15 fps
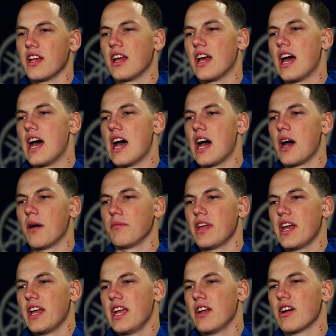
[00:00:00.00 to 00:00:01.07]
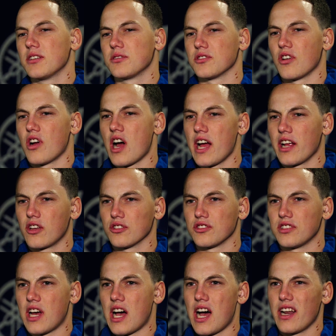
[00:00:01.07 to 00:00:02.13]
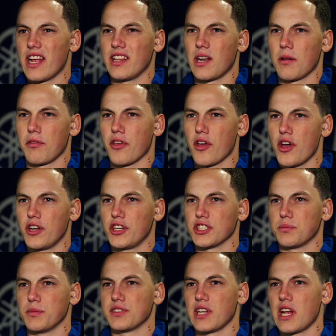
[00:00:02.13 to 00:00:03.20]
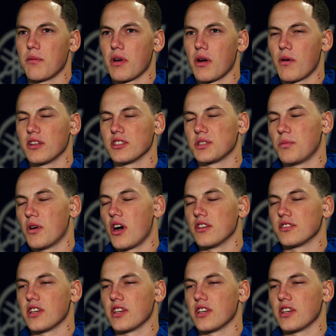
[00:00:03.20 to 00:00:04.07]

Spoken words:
Yeah, heat race was alright, good start, ended up third, just missing out by 1 spot.